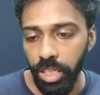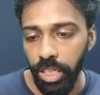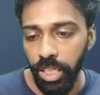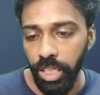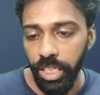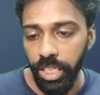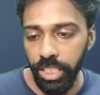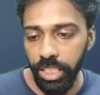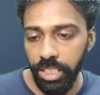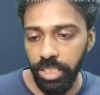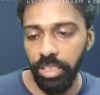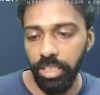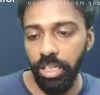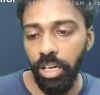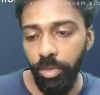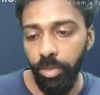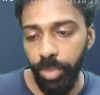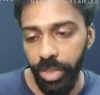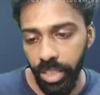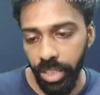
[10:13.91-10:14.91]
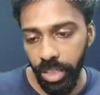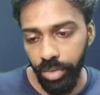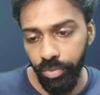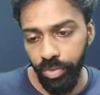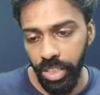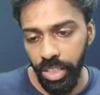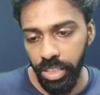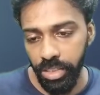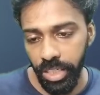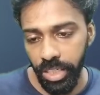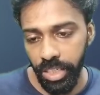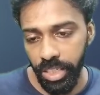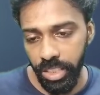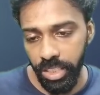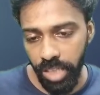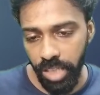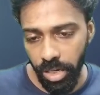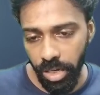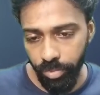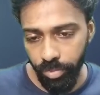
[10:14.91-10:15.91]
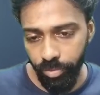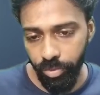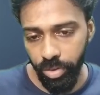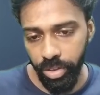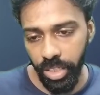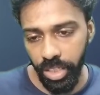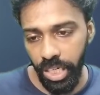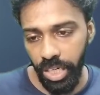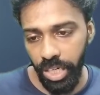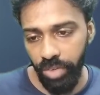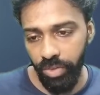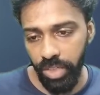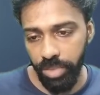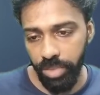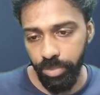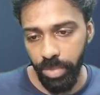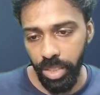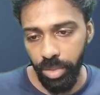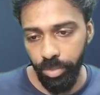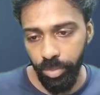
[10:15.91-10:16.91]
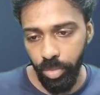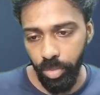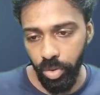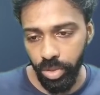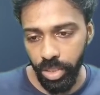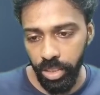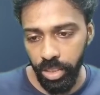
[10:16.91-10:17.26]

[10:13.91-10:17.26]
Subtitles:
Next, government unveils Agri Startup Fund and Investment Portal.